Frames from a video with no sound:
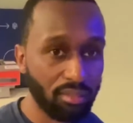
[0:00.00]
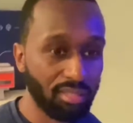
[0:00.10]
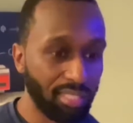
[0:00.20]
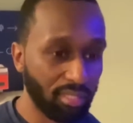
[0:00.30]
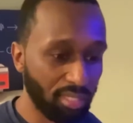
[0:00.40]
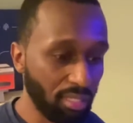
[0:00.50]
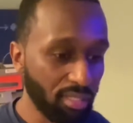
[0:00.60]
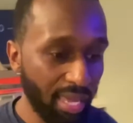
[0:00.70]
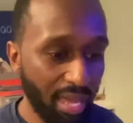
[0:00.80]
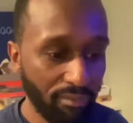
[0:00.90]

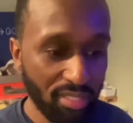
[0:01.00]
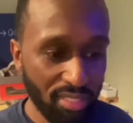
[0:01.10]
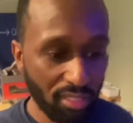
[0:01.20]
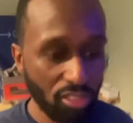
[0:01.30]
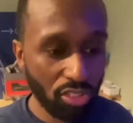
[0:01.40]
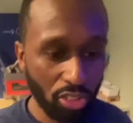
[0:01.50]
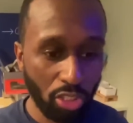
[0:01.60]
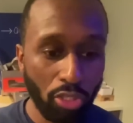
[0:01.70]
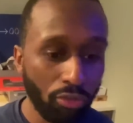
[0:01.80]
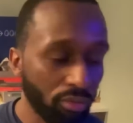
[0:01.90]
they have this
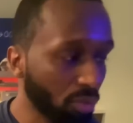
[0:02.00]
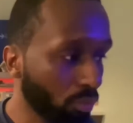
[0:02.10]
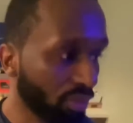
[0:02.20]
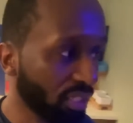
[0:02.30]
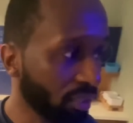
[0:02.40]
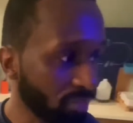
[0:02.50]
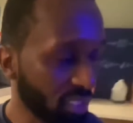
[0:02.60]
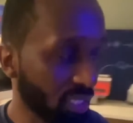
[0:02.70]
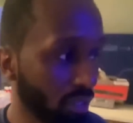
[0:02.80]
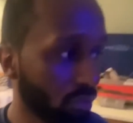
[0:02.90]
insecurity within
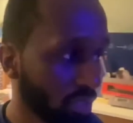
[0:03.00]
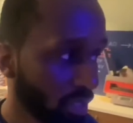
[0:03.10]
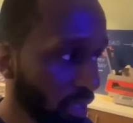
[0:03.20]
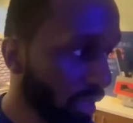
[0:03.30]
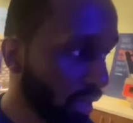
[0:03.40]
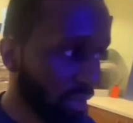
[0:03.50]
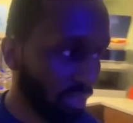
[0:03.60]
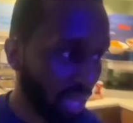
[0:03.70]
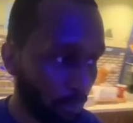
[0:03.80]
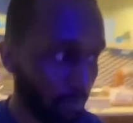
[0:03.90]
themselves
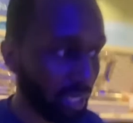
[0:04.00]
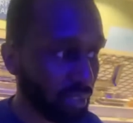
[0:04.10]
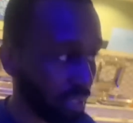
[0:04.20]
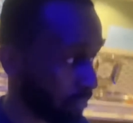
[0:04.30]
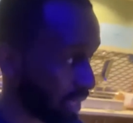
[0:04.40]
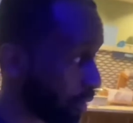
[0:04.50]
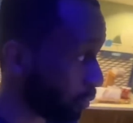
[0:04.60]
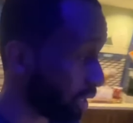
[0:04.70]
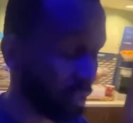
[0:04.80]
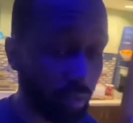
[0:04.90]
that make them that
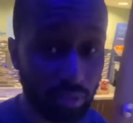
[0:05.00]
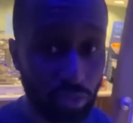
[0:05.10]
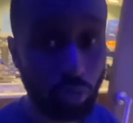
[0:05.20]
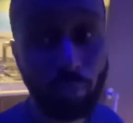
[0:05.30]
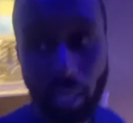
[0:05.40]
way, to my